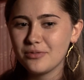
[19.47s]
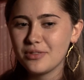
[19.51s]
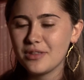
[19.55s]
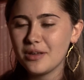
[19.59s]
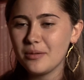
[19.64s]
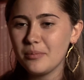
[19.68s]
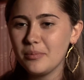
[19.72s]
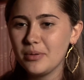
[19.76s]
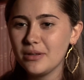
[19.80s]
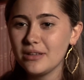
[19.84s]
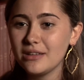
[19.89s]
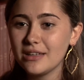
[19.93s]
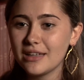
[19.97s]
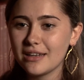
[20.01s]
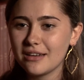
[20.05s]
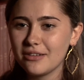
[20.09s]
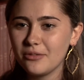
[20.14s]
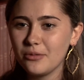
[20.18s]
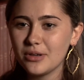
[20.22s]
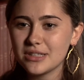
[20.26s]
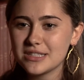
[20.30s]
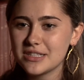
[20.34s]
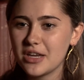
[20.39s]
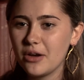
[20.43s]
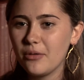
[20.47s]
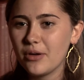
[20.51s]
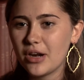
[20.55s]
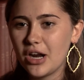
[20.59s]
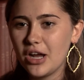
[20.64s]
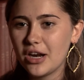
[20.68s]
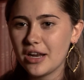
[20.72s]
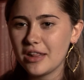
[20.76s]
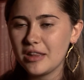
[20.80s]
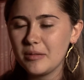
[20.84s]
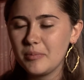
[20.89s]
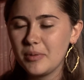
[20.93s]
the politi- what's going
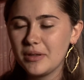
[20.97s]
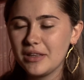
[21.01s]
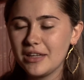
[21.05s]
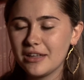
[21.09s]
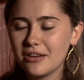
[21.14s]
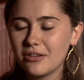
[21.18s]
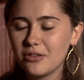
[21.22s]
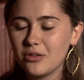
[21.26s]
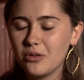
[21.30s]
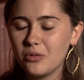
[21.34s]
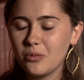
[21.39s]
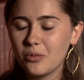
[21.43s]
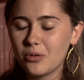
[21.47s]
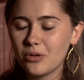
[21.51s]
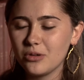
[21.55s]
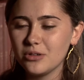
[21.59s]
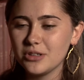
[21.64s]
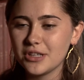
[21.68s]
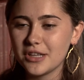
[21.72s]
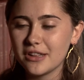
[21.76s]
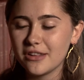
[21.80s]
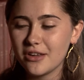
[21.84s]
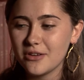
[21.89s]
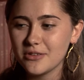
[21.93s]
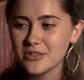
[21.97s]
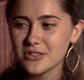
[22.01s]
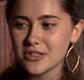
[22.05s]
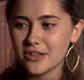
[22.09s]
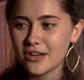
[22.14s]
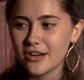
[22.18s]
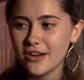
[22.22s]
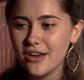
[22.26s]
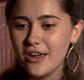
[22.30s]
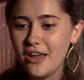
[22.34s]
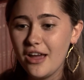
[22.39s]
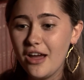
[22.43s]
on in the political world, and those
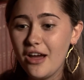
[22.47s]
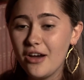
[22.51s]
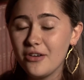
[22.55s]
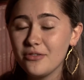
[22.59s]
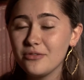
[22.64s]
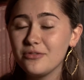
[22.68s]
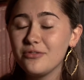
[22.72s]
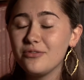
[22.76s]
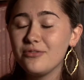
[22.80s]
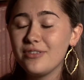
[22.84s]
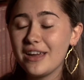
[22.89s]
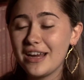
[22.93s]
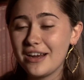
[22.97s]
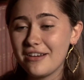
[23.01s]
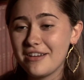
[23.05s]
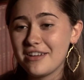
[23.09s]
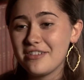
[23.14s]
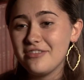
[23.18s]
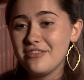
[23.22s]
are very